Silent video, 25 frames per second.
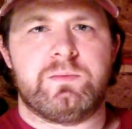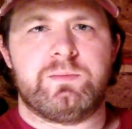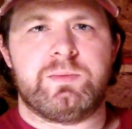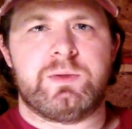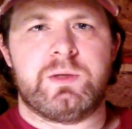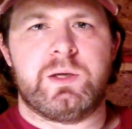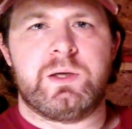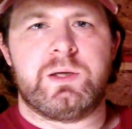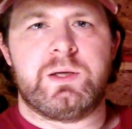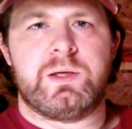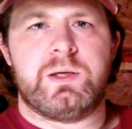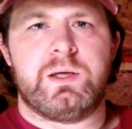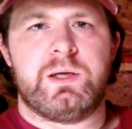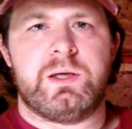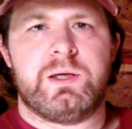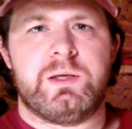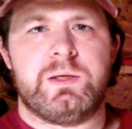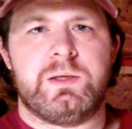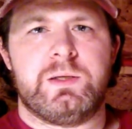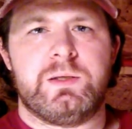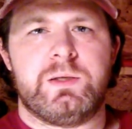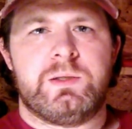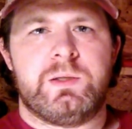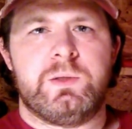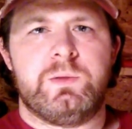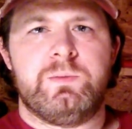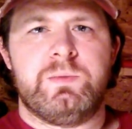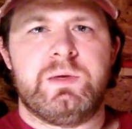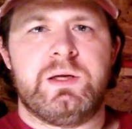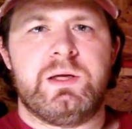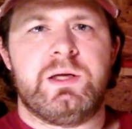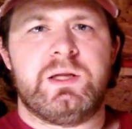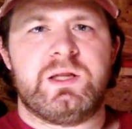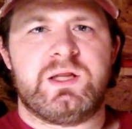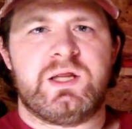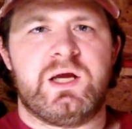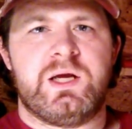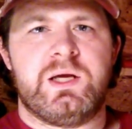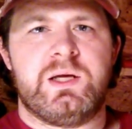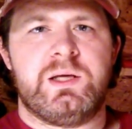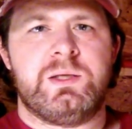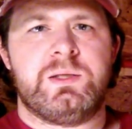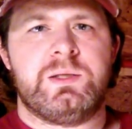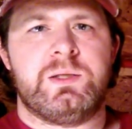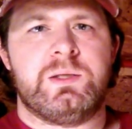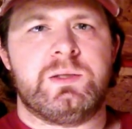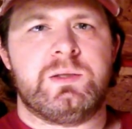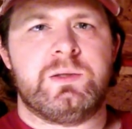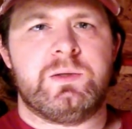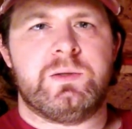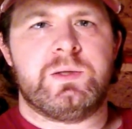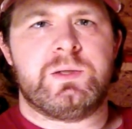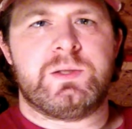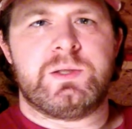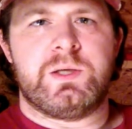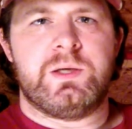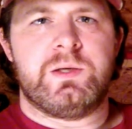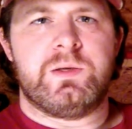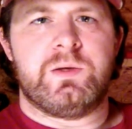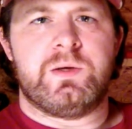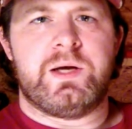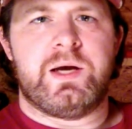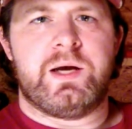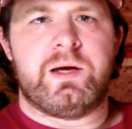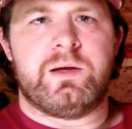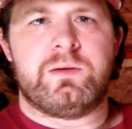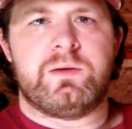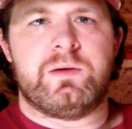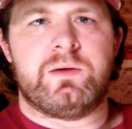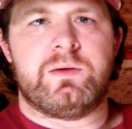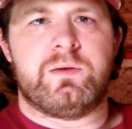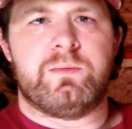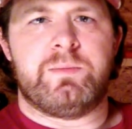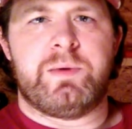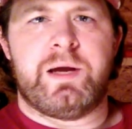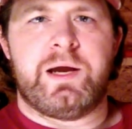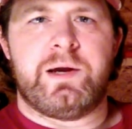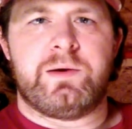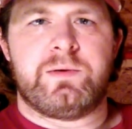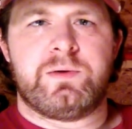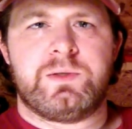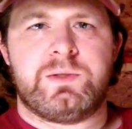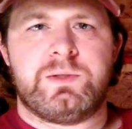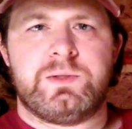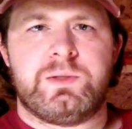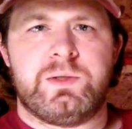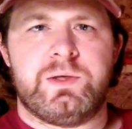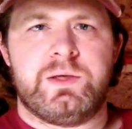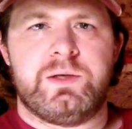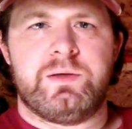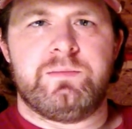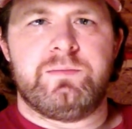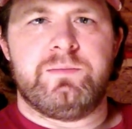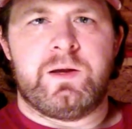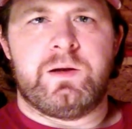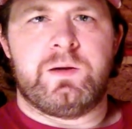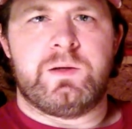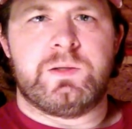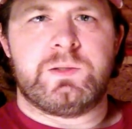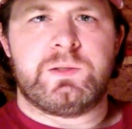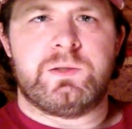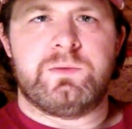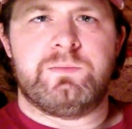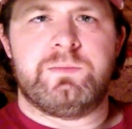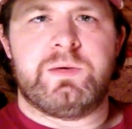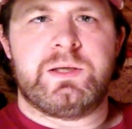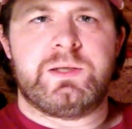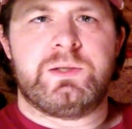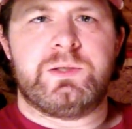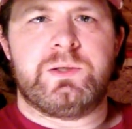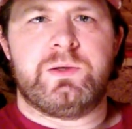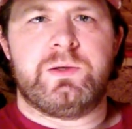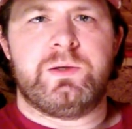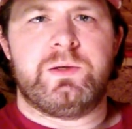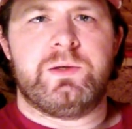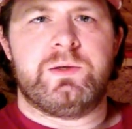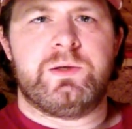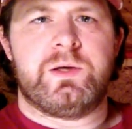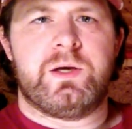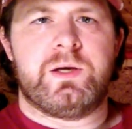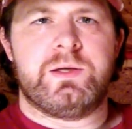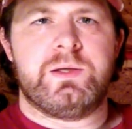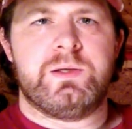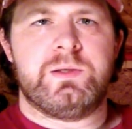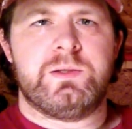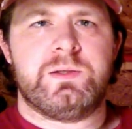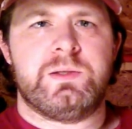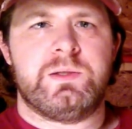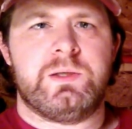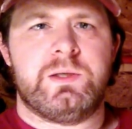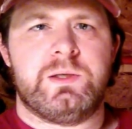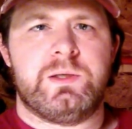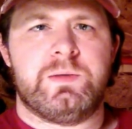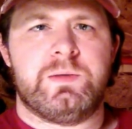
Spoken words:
plugging in too many things into a single outlet or power strip, and also make sure you're not using a